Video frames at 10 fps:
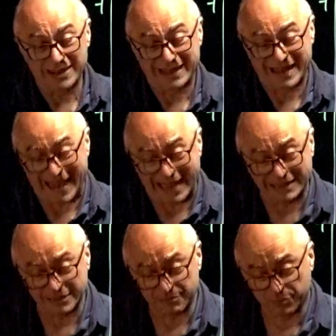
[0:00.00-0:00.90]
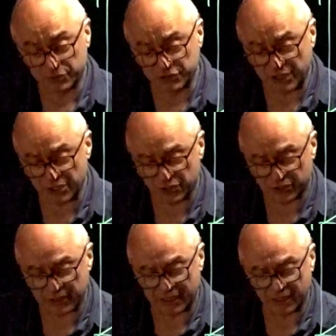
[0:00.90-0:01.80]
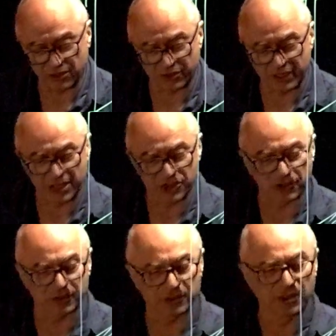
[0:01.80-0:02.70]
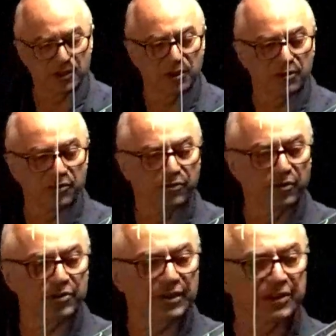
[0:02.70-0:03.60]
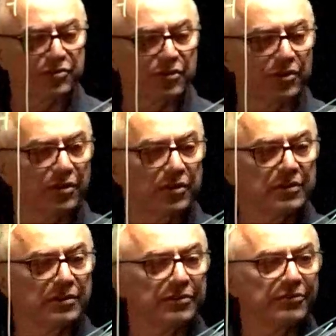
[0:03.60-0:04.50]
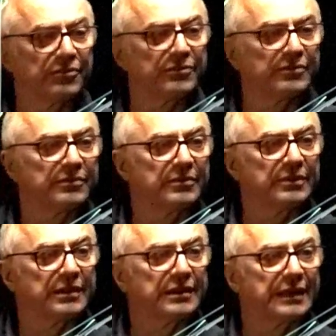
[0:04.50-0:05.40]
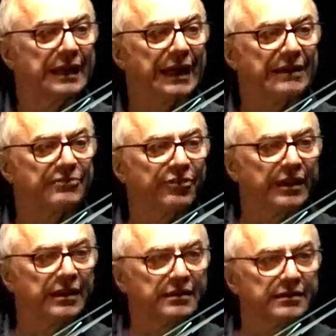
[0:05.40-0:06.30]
end position and location for the soil at failure.